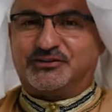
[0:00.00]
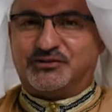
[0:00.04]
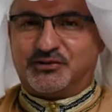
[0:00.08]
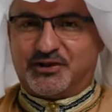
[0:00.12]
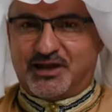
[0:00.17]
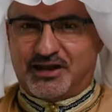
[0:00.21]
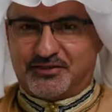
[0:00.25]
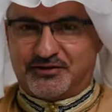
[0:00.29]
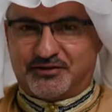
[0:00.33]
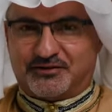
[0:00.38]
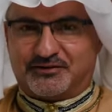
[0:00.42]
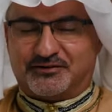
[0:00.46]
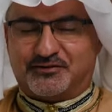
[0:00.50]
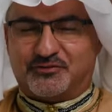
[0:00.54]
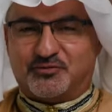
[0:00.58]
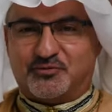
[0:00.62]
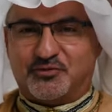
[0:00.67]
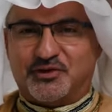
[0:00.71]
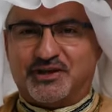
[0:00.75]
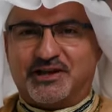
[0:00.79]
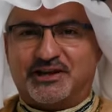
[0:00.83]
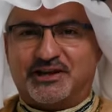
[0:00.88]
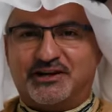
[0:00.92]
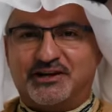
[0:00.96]
And together
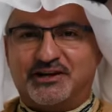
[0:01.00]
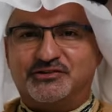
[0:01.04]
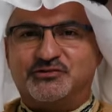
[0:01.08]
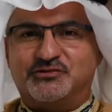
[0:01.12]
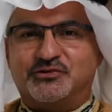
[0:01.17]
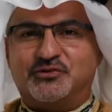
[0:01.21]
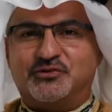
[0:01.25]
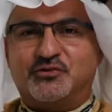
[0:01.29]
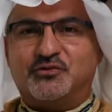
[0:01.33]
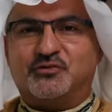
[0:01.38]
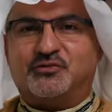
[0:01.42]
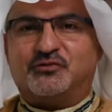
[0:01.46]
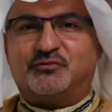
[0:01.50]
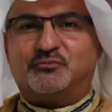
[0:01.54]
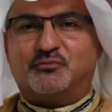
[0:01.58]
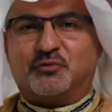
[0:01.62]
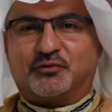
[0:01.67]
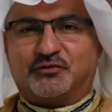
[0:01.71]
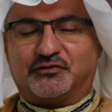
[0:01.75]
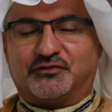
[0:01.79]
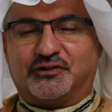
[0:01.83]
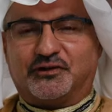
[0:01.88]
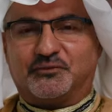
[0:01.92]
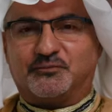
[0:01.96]
we can introduce
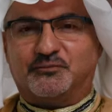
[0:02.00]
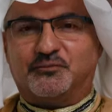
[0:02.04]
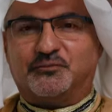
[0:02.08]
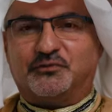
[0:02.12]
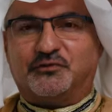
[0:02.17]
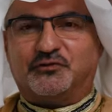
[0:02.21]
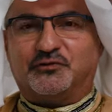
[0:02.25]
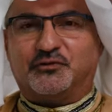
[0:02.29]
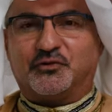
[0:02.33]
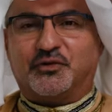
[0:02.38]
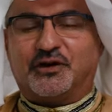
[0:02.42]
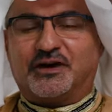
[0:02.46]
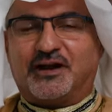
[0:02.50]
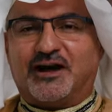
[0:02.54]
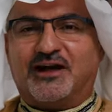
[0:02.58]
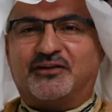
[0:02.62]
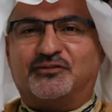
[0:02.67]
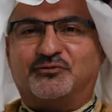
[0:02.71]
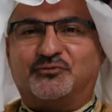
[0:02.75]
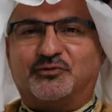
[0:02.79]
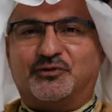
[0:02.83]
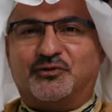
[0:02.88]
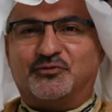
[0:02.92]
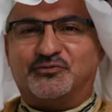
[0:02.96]
Muslims to the
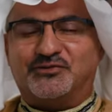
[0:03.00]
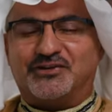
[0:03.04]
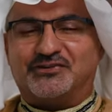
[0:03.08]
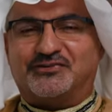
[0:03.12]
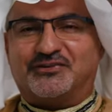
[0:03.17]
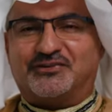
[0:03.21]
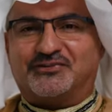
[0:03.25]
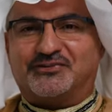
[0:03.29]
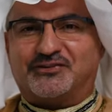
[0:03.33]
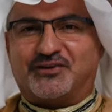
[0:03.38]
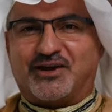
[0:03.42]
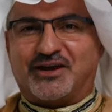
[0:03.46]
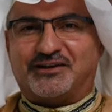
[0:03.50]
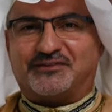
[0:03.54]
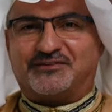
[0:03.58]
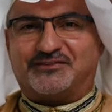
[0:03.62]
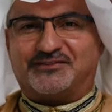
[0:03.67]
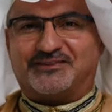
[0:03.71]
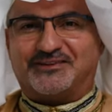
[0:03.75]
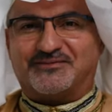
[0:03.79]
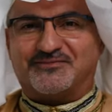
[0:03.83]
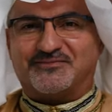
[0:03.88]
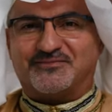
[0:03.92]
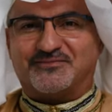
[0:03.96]
gospel of Jesus
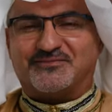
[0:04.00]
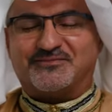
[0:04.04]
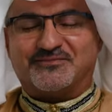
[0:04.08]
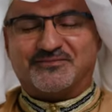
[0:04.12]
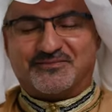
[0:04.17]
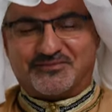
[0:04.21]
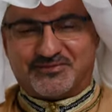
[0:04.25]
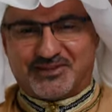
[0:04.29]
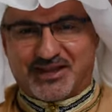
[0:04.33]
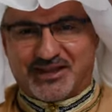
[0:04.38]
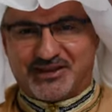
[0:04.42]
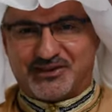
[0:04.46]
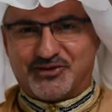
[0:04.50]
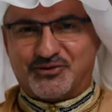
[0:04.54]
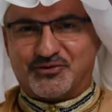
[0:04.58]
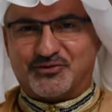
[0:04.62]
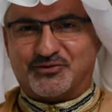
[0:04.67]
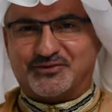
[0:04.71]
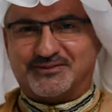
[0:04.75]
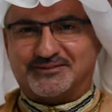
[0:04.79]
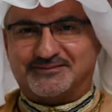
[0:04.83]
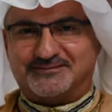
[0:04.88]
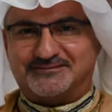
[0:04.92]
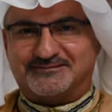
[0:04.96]
Christ. Thank
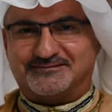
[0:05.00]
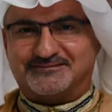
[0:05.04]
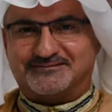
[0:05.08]
you.